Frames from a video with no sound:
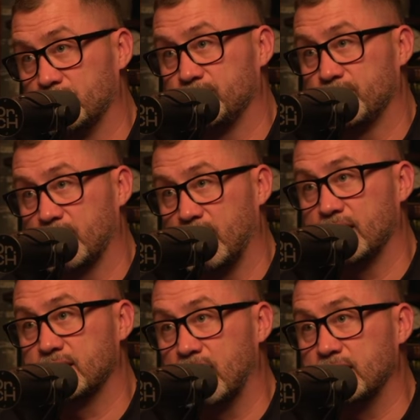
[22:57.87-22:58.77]
Well, I
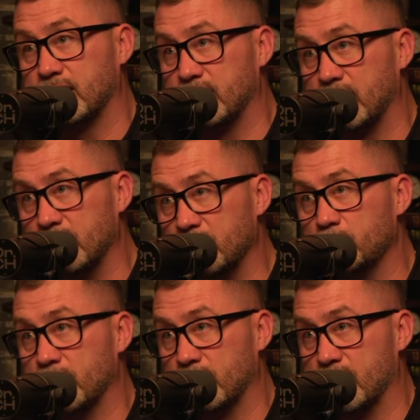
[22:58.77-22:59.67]
good. thought they did a little
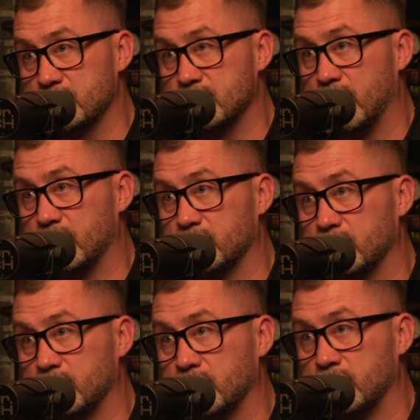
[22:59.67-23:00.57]
bit last night. Good.